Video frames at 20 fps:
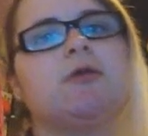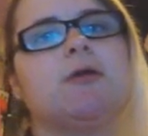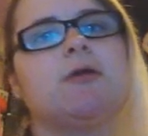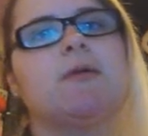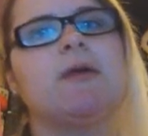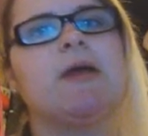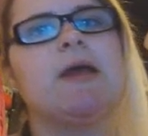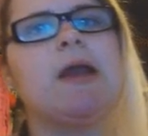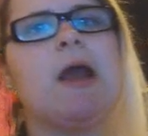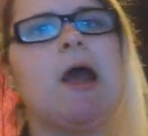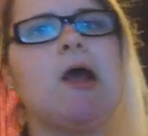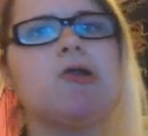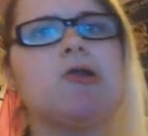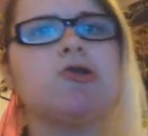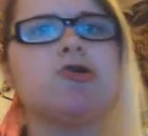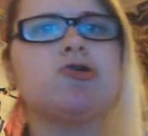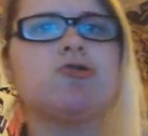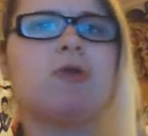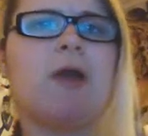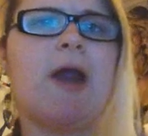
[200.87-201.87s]
cooking on
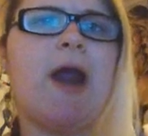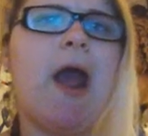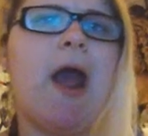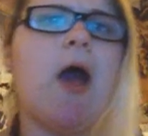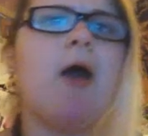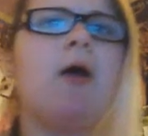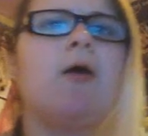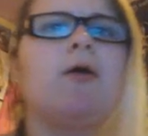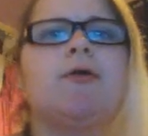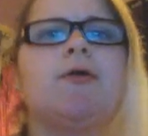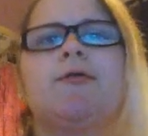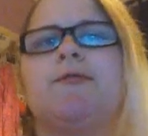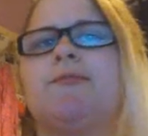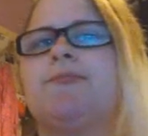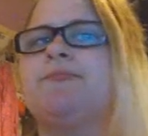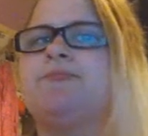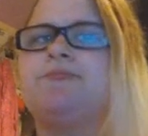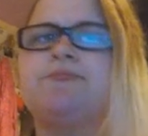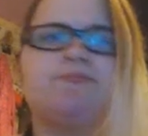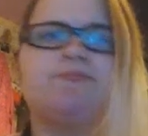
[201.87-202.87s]
the ground.
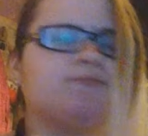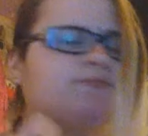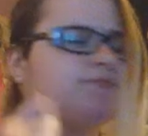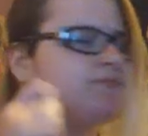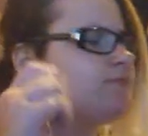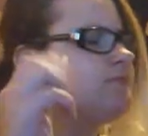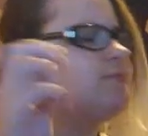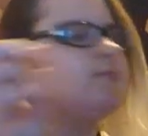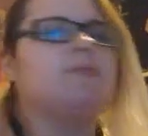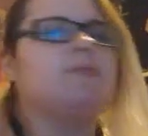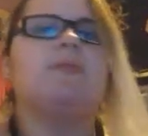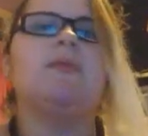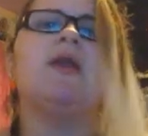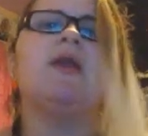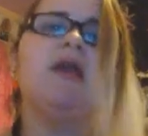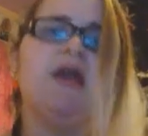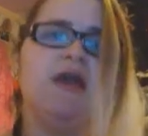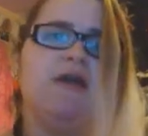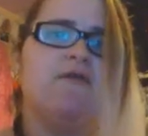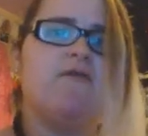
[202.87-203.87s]

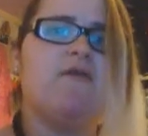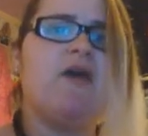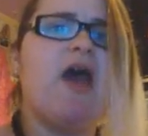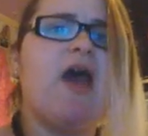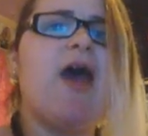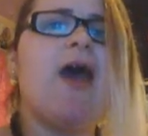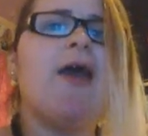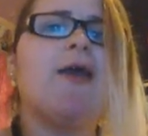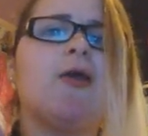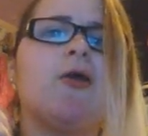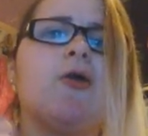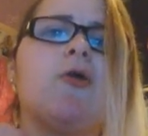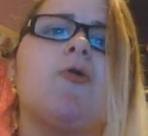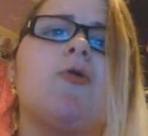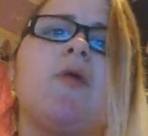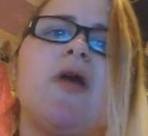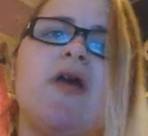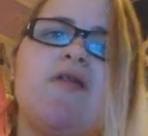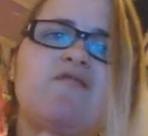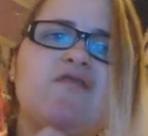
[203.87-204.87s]
Back
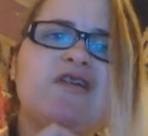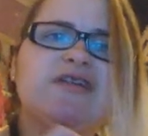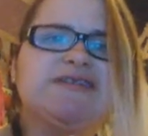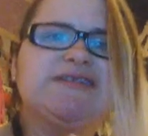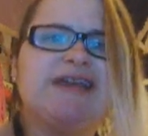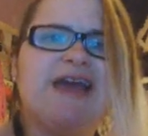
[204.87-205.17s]
away the